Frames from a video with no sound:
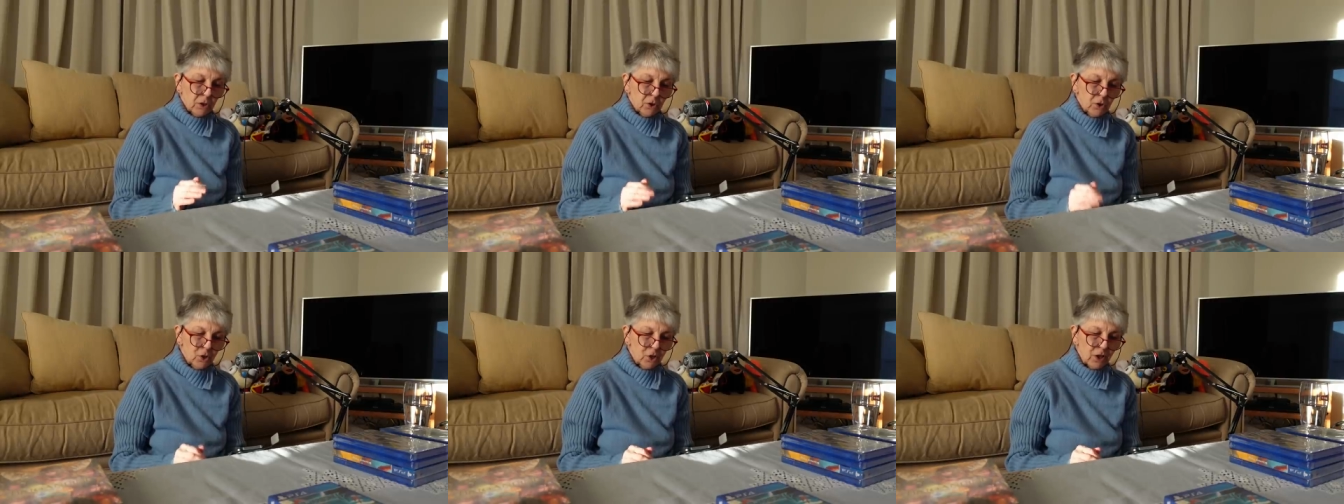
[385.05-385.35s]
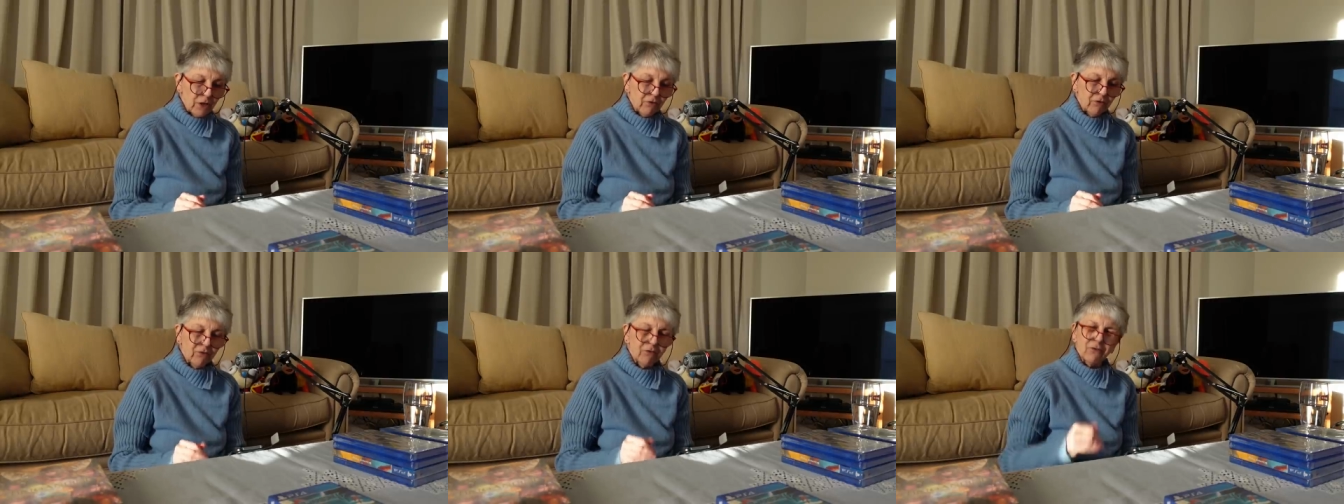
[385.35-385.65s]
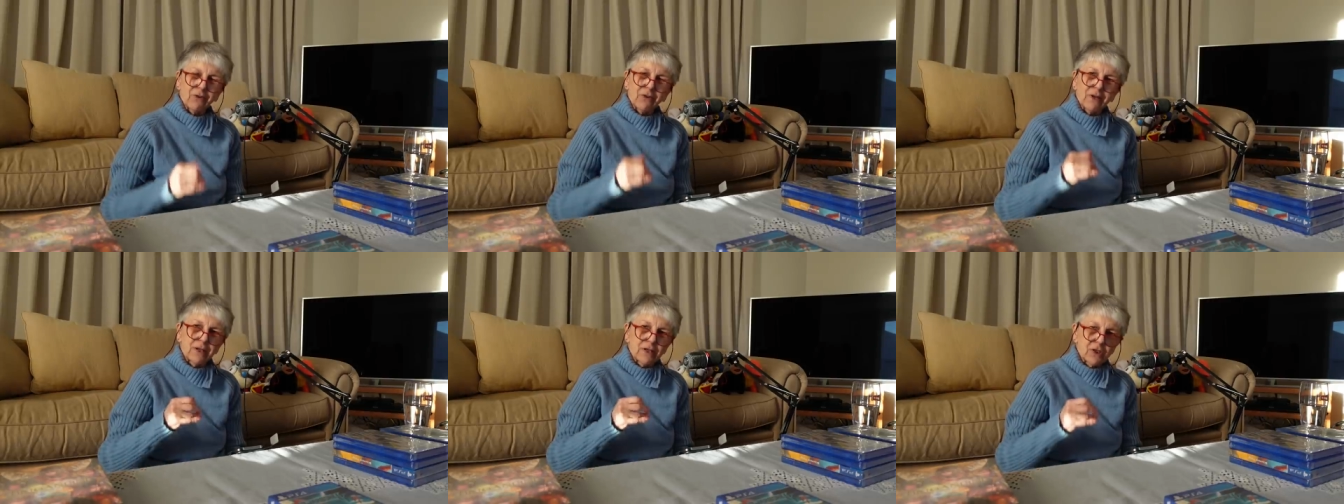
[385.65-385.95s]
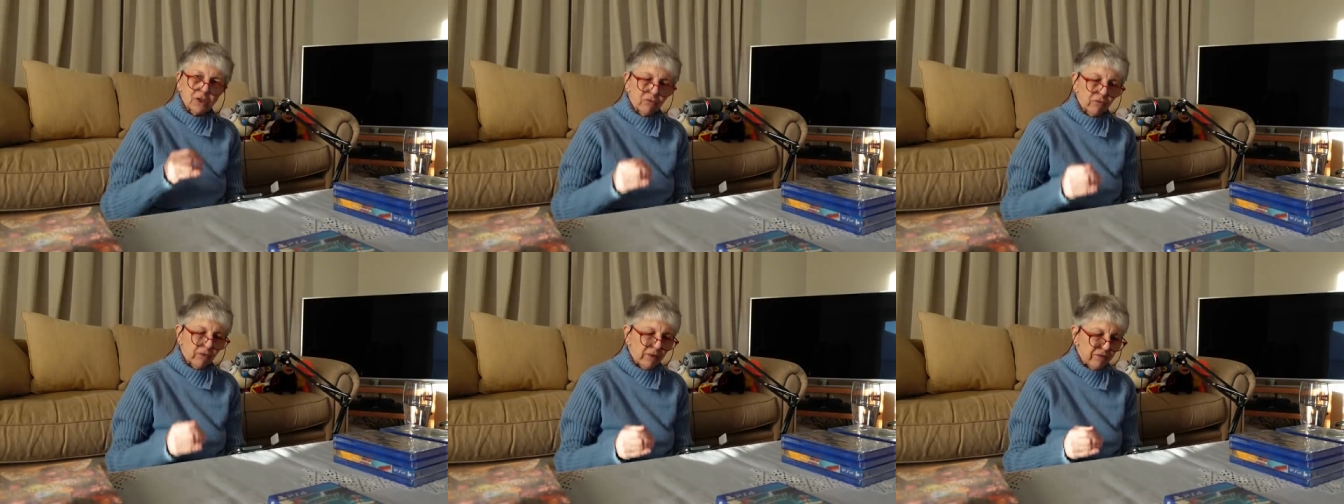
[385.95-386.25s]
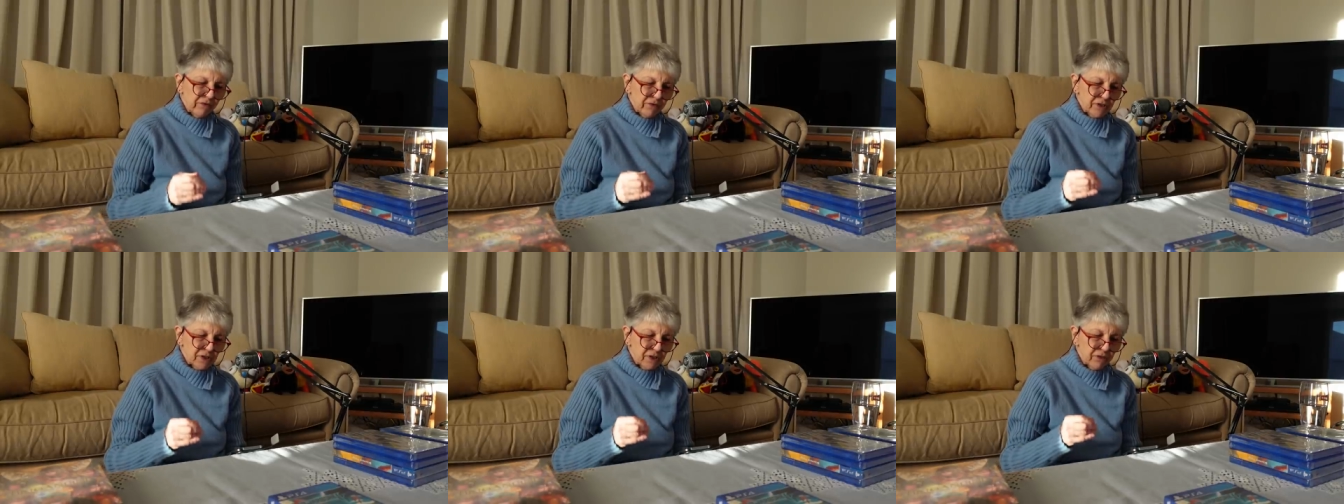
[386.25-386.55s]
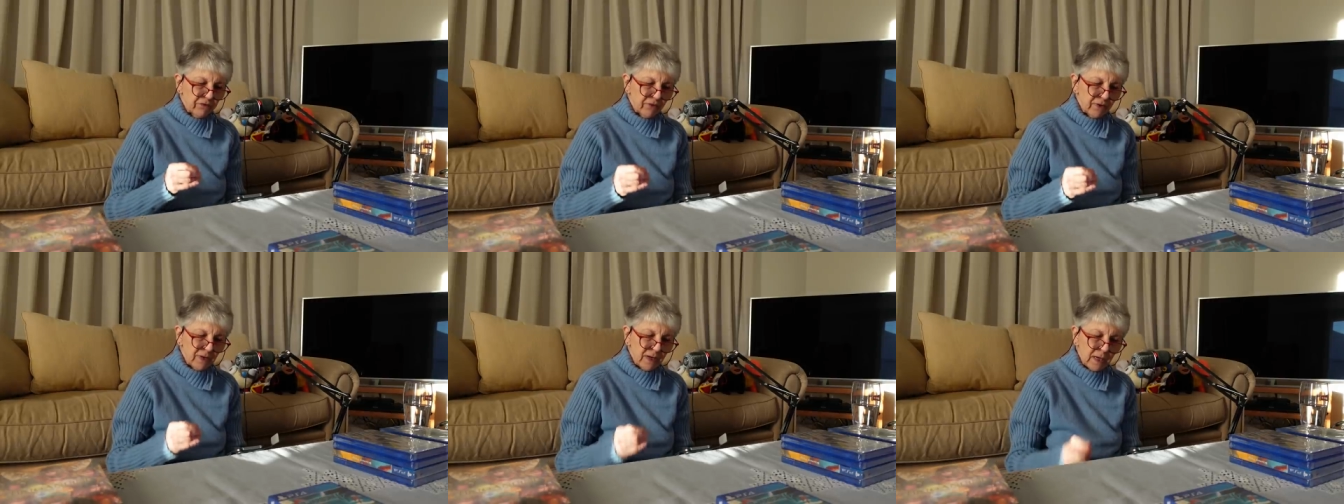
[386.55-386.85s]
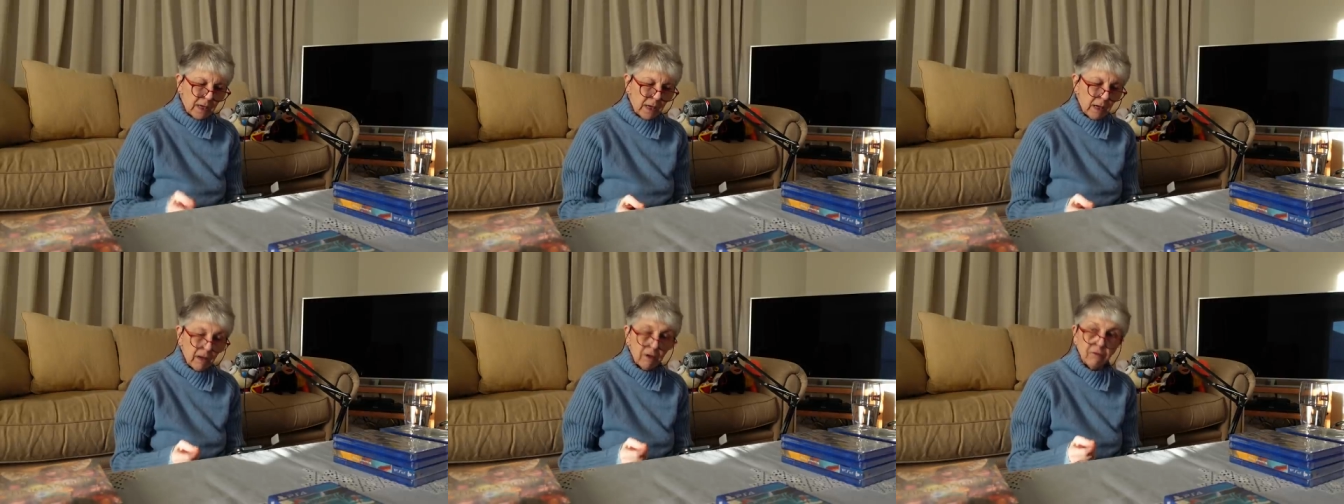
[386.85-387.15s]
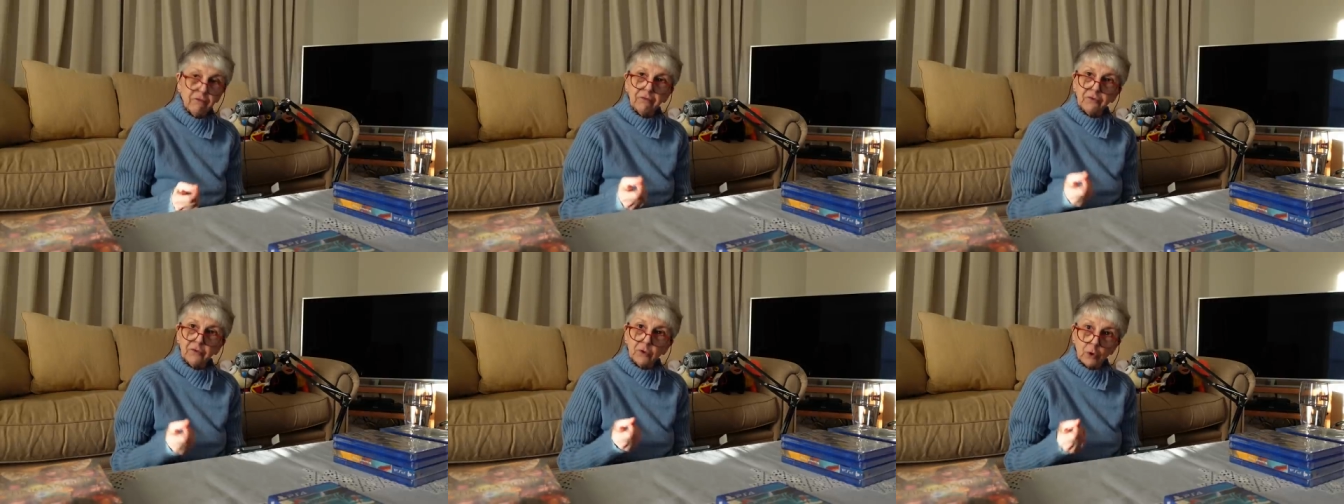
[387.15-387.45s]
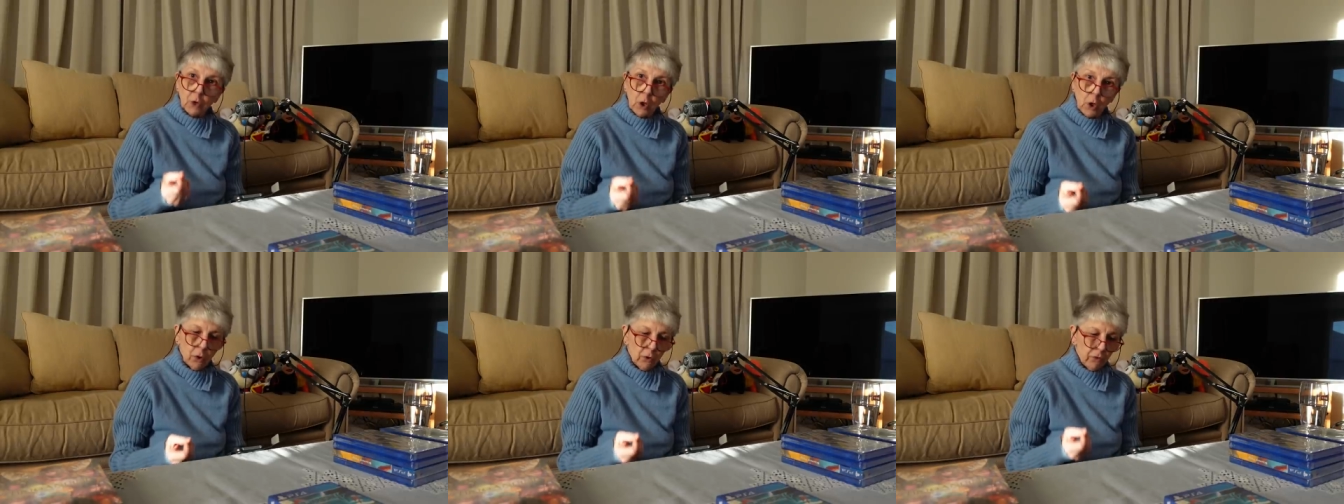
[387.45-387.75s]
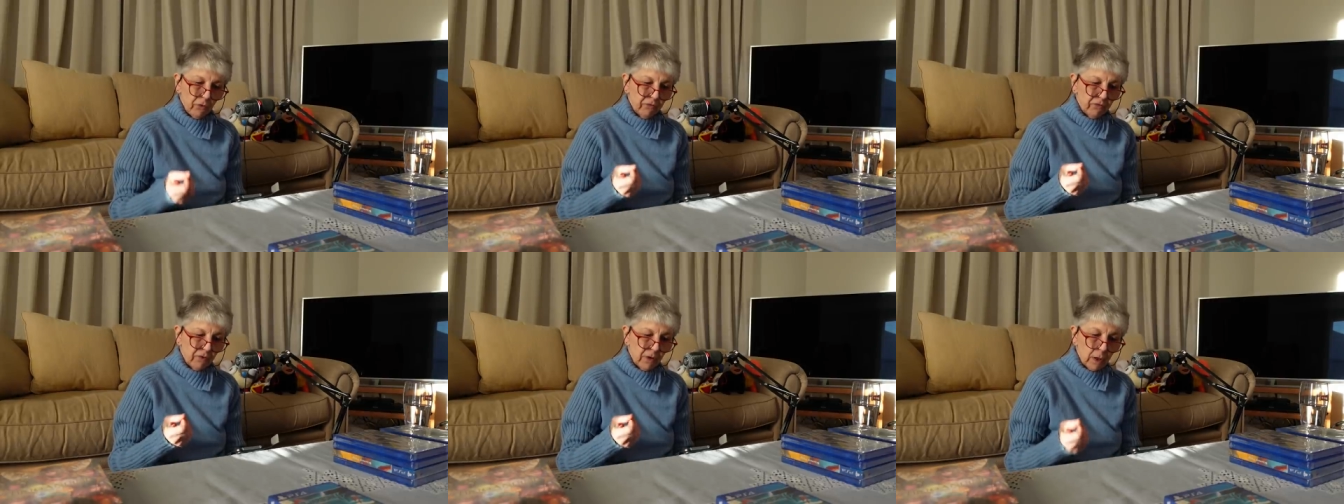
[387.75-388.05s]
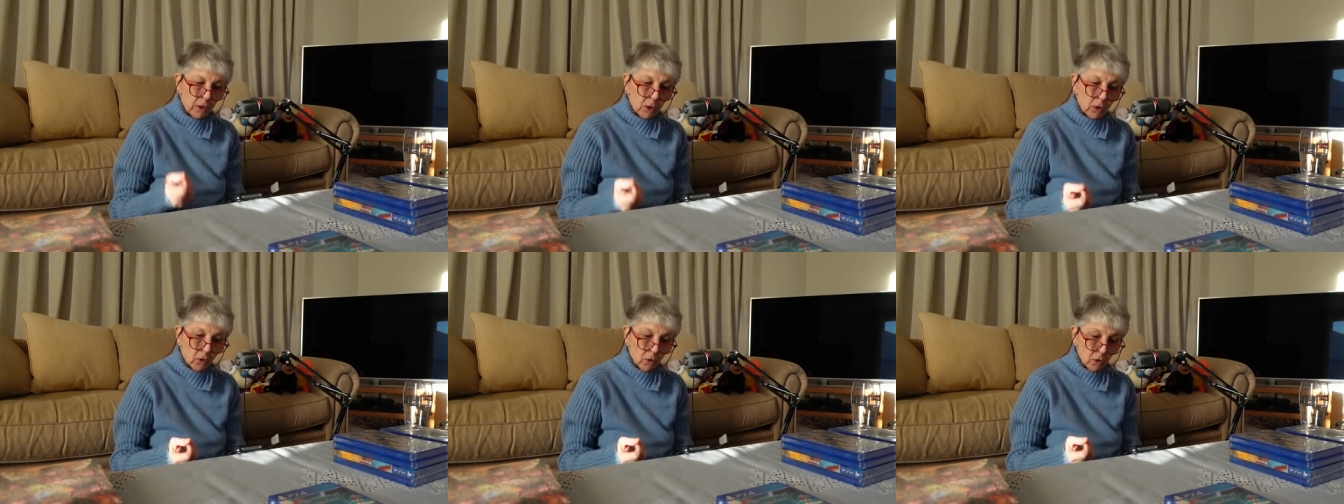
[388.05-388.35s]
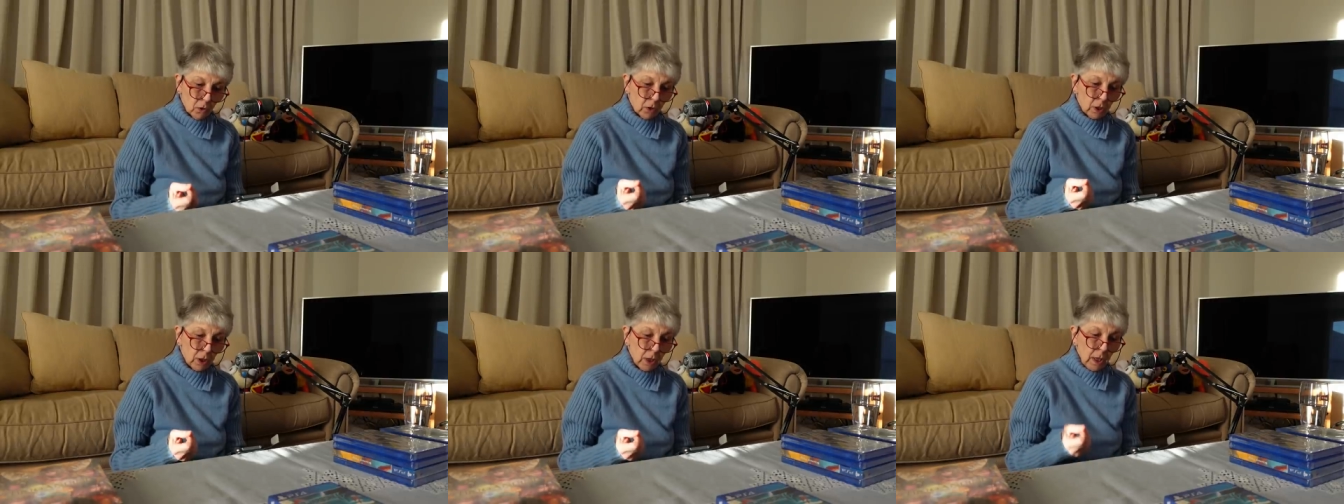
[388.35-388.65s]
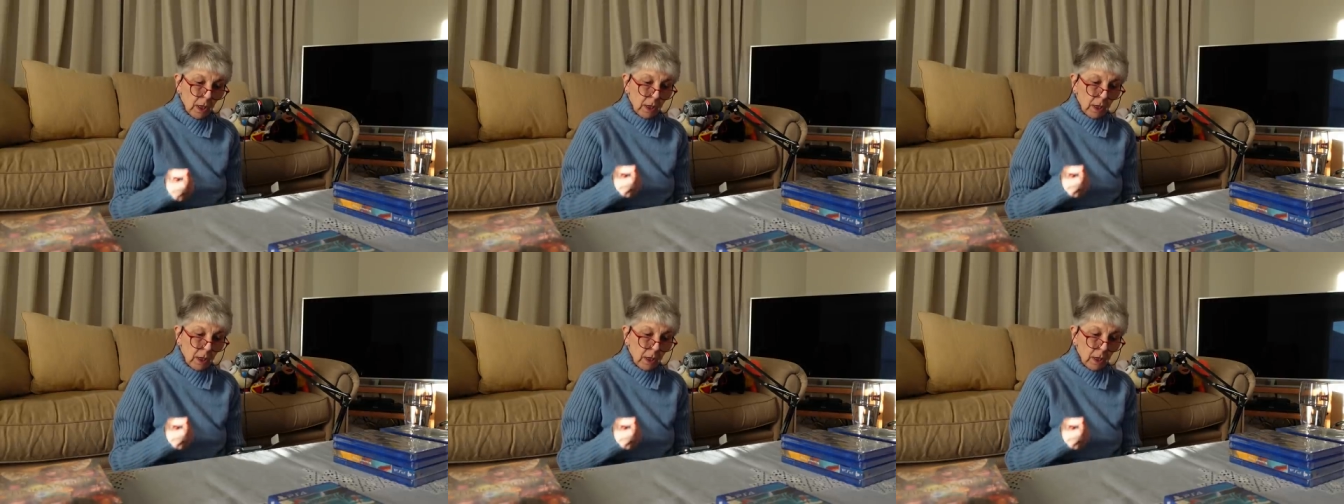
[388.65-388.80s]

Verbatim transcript: just derivative enough to overlook,